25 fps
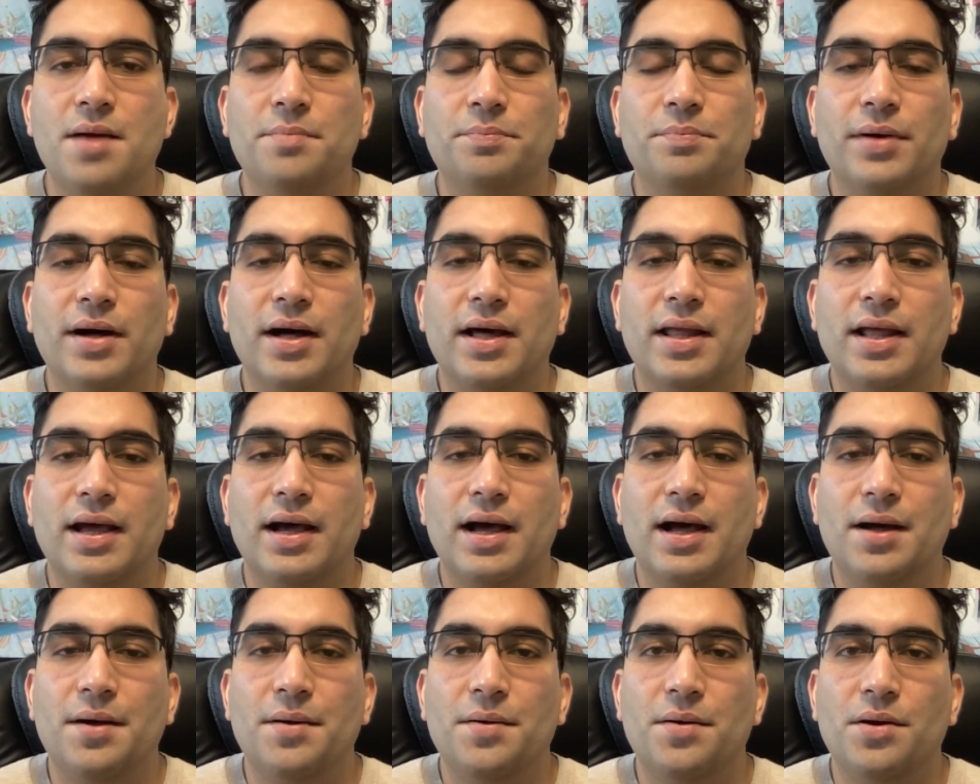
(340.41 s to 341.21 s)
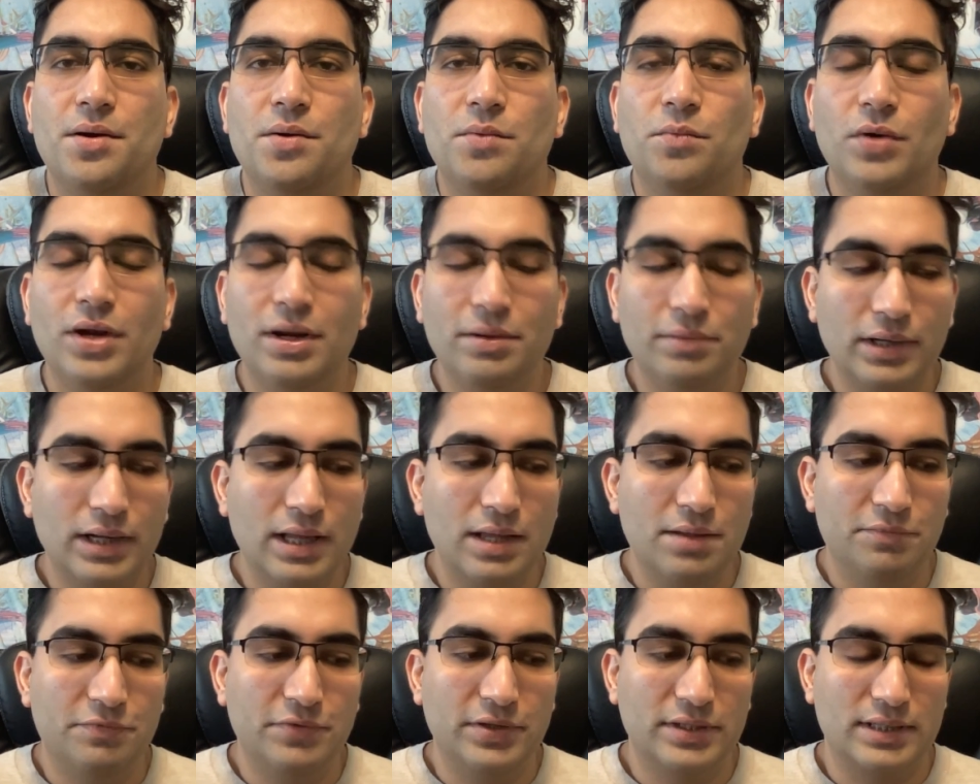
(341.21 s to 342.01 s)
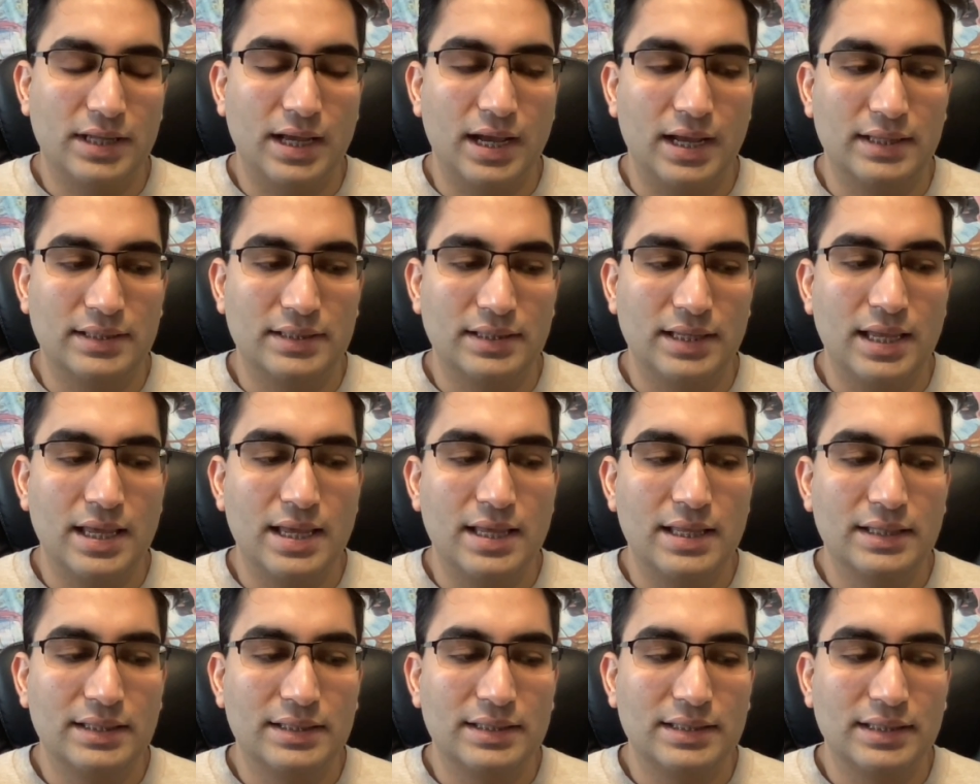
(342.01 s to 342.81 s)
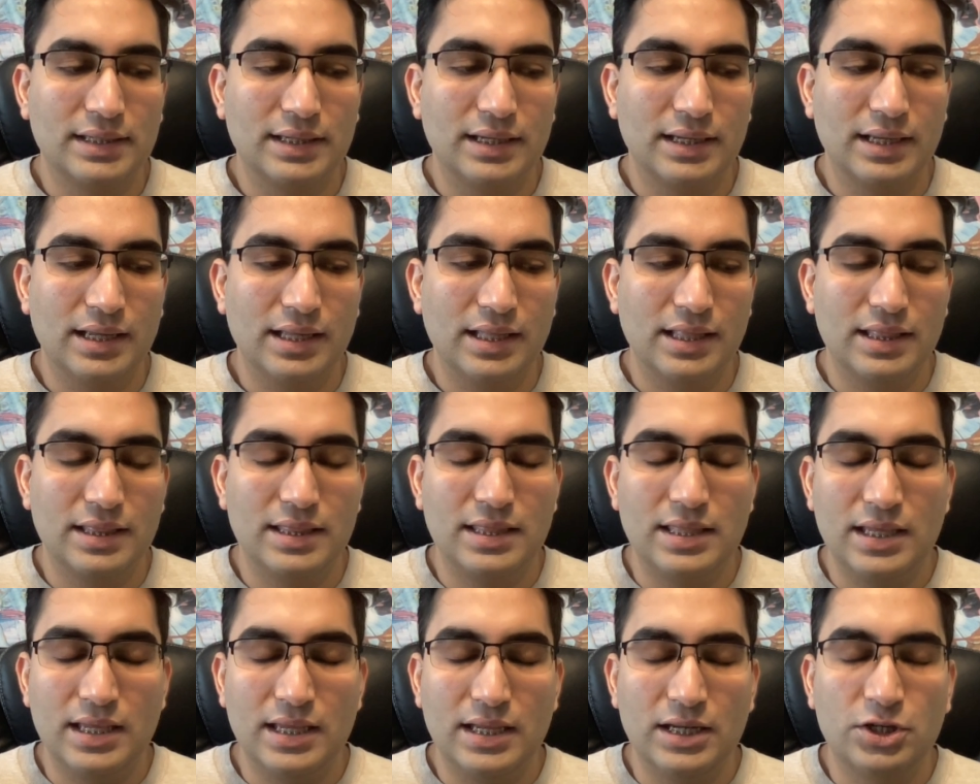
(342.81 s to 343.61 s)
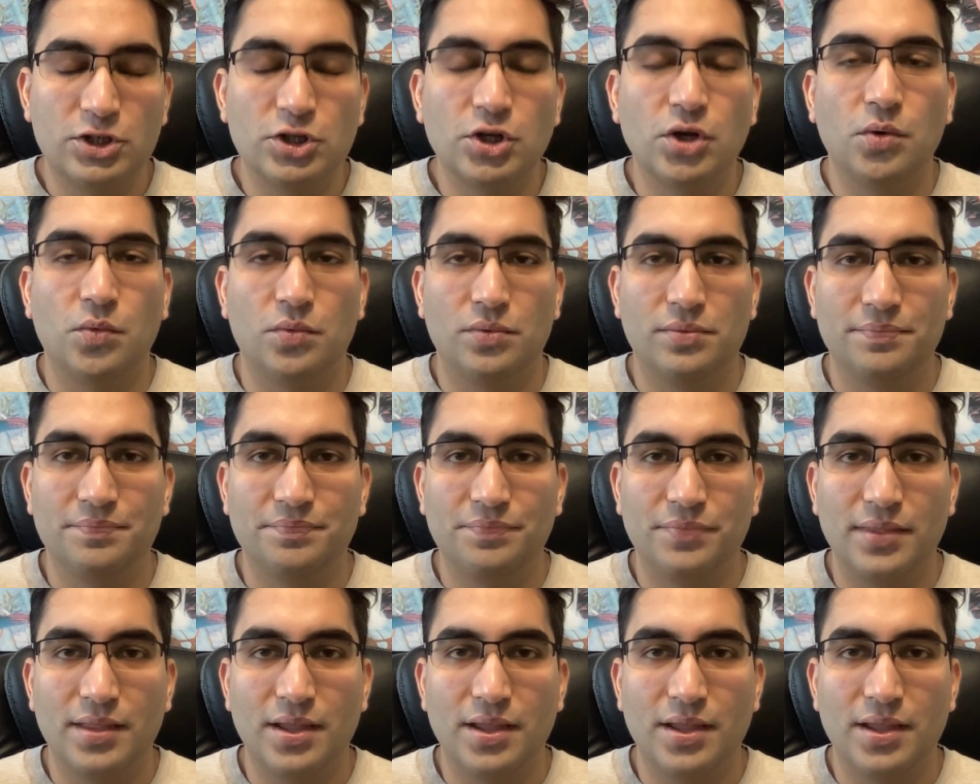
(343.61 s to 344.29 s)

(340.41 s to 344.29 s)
But what I'm going to emphasize is the tone.